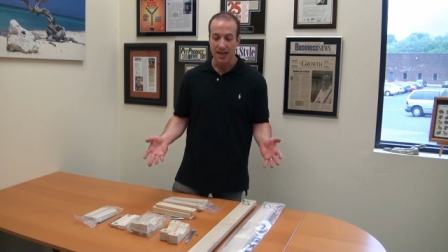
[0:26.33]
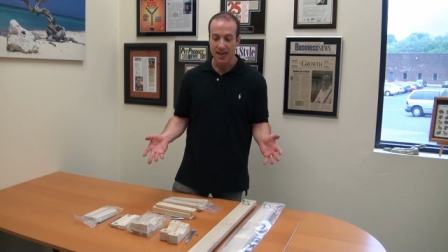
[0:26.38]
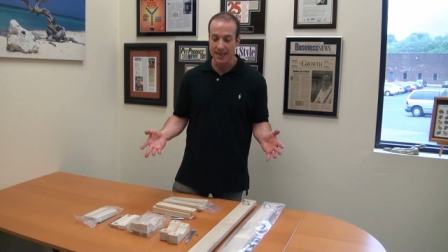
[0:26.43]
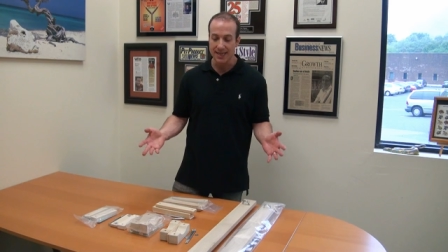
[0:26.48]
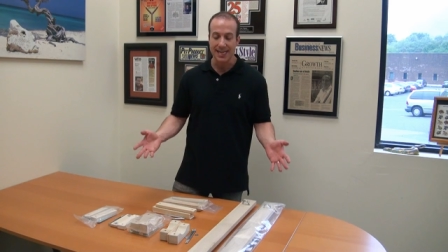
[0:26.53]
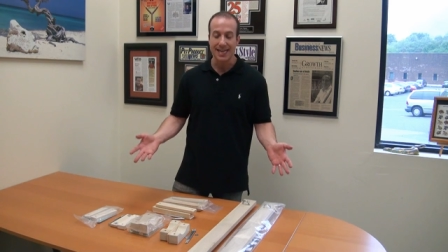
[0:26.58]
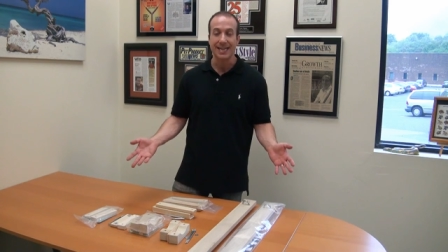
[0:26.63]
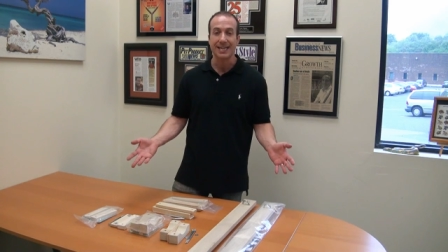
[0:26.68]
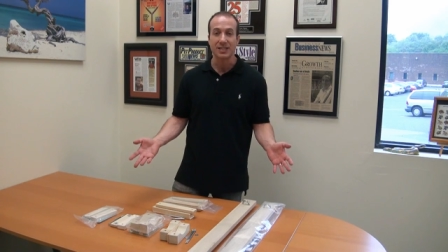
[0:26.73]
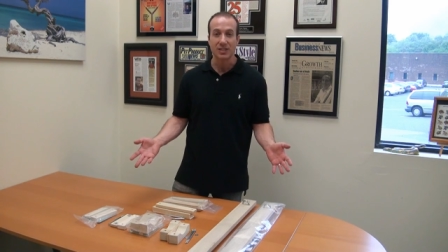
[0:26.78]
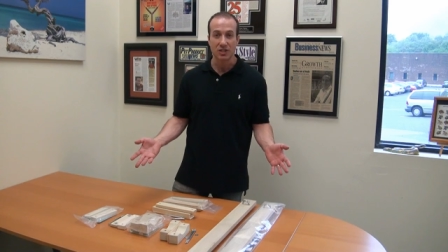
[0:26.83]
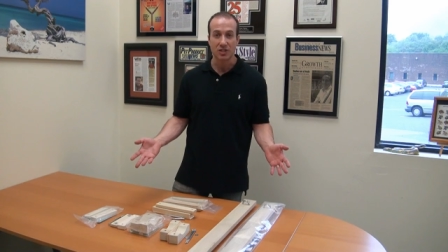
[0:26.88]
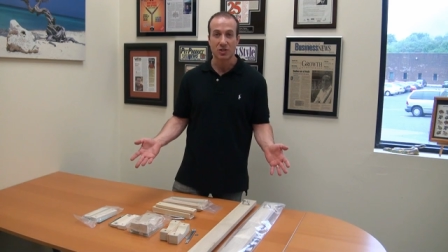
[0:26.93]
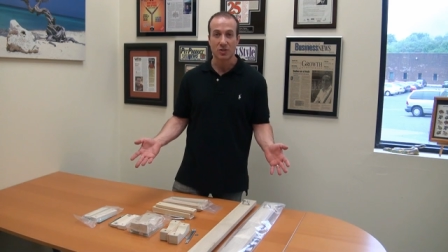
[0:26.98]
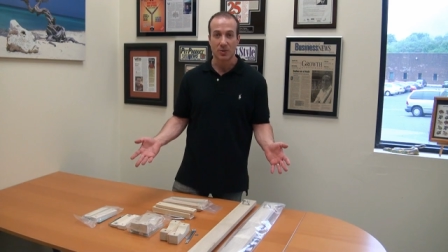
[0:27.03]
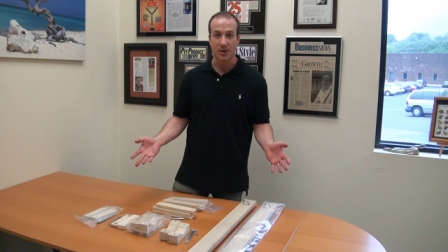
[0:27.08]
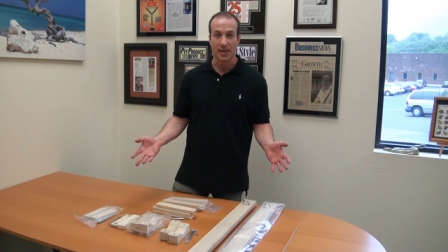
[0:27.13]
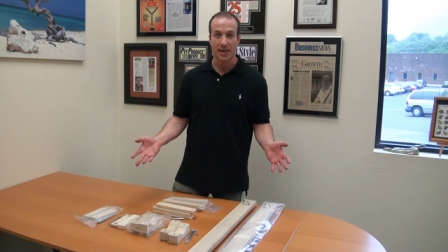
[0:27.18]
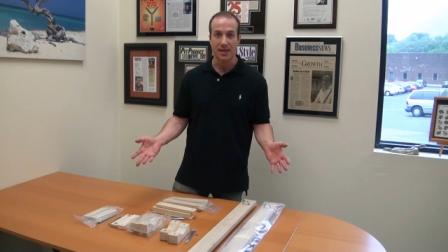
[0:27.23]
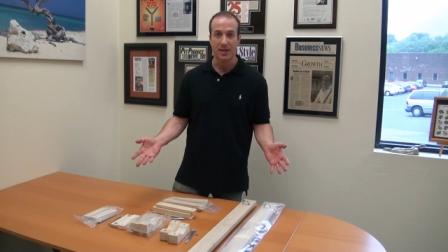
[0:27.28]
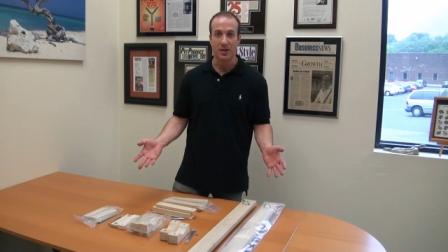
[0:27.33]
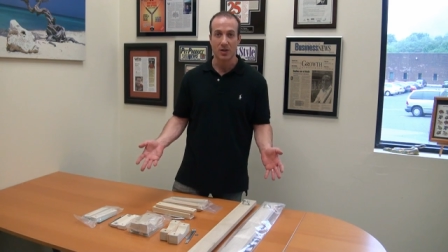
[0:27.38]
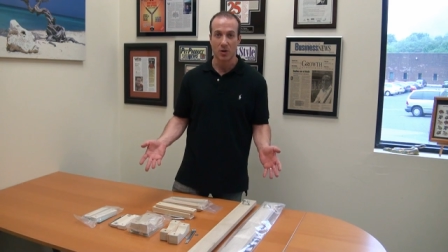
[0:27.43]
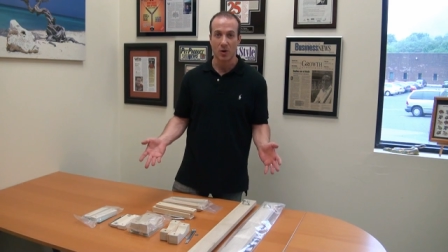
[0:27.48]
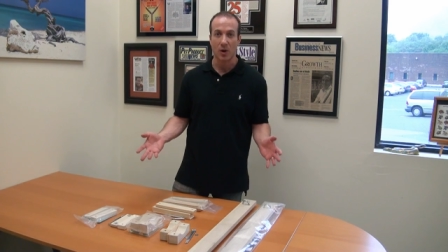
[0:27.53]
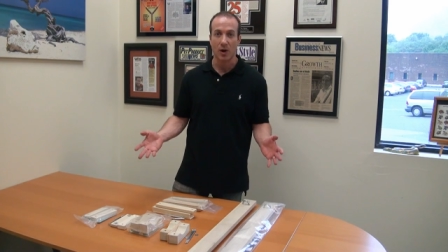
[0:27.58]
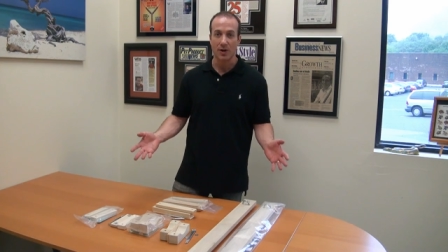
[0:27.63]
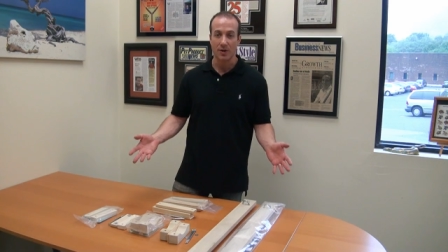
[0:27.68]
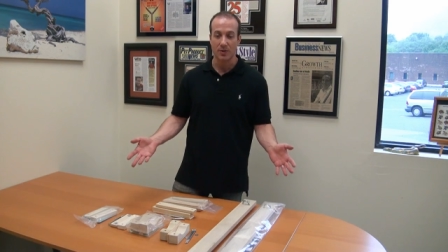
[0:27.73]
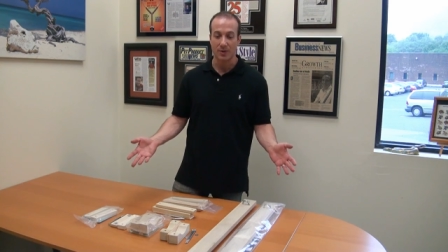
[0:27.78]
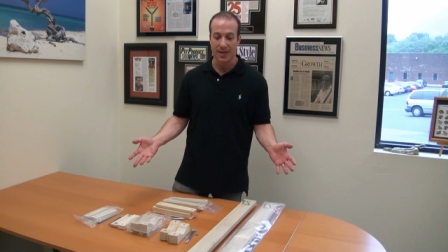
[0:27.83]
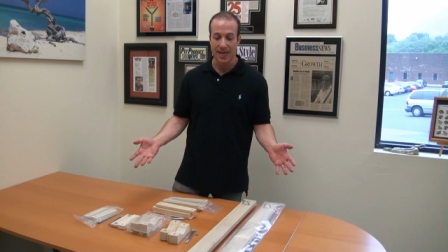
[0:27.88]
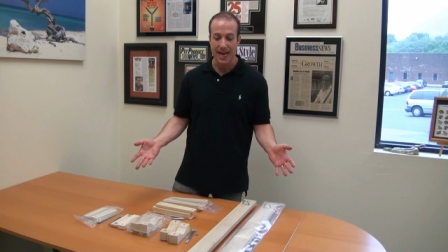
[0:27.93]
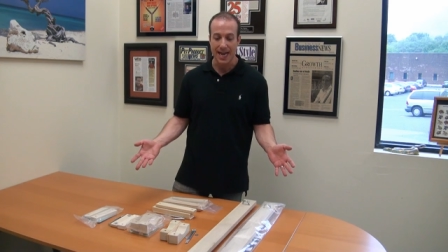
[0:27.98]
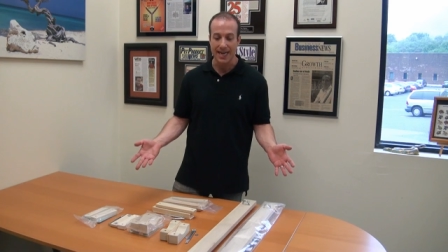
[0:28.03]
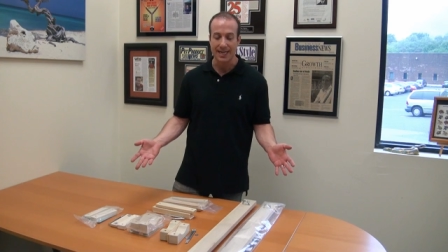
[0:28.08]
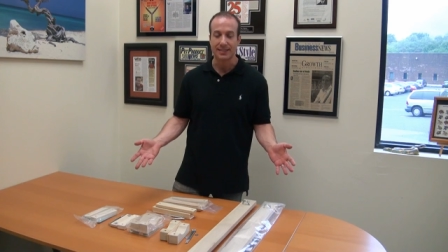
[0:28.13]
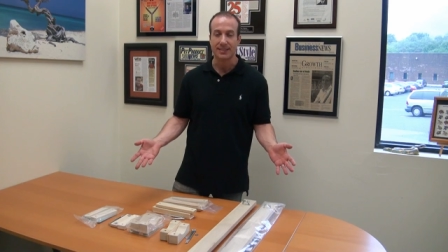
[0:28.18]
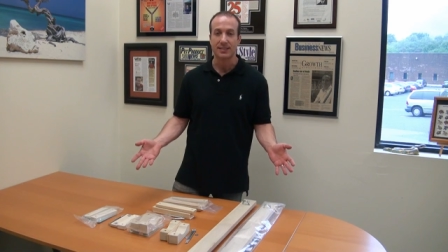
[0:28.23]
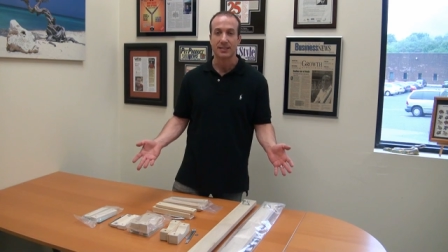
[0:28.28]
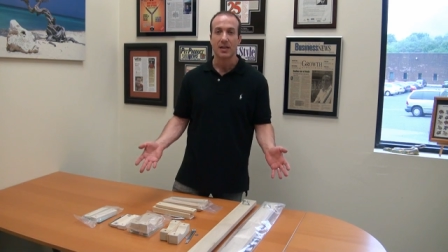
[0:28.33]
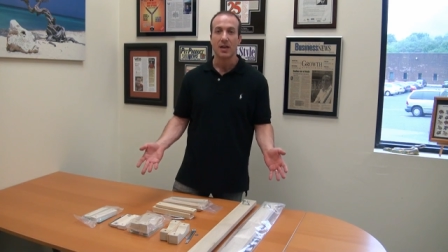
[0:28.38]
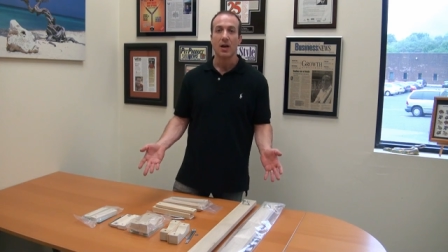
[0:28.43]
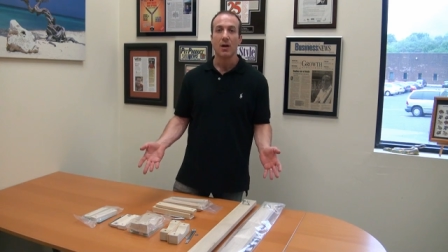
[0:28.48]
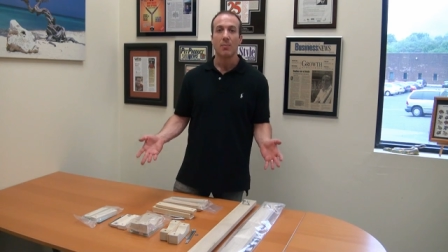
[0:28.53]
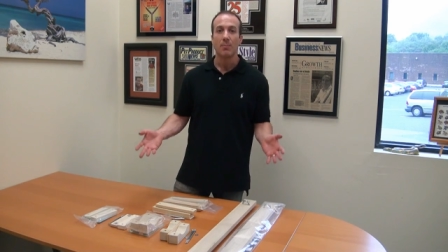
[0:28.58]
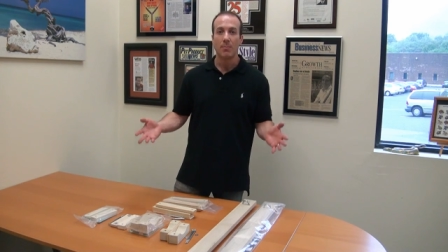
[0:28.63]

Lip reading: in the industry, the Cardinal Gates.